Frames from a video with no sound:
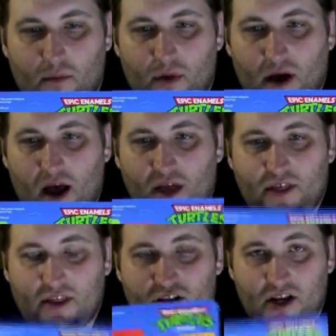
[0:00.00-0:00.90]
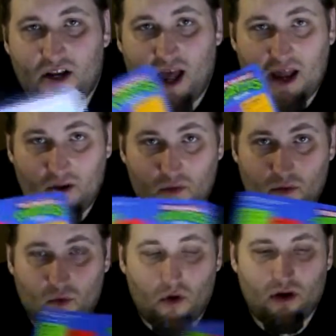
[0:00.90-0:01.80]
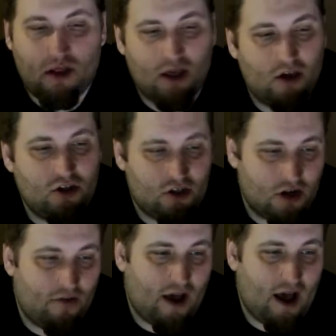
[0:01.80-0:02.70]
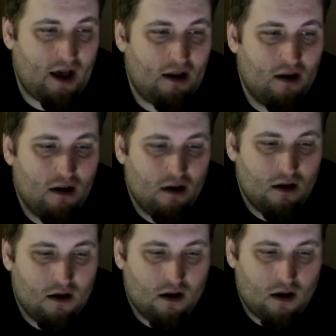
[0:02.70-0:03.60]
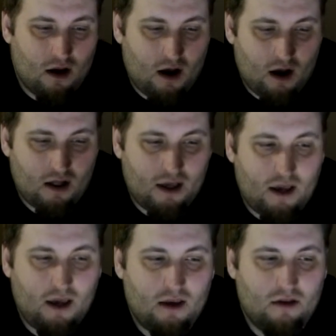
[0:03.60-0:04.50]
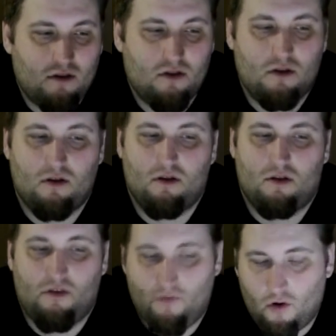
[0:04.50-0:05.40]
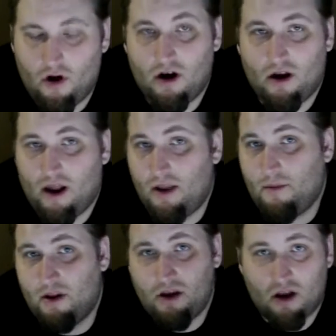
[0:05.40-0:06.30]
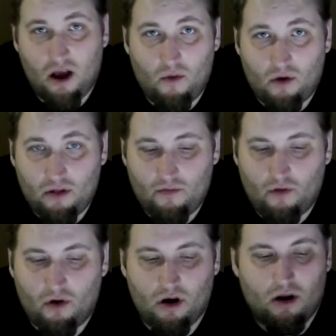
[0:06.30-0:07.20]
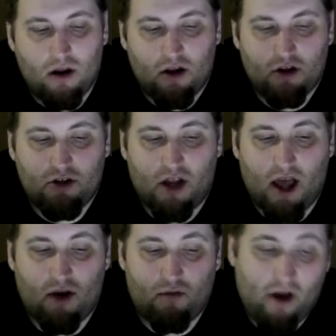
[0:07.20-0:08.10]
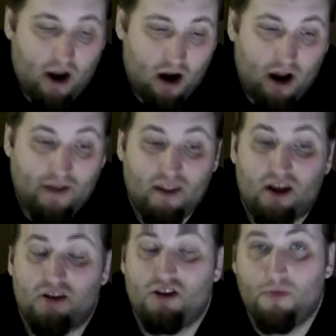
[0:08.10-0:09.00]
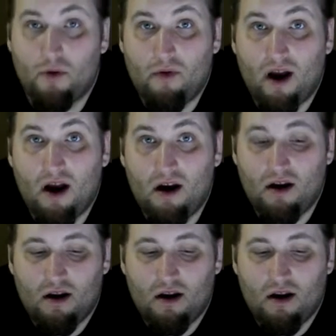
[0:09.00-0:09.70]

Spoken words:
But I think they should have added one more. Like, you should have had, like, the 4. Anybody could have got one of the 4. Should have had a rare and then a super rare.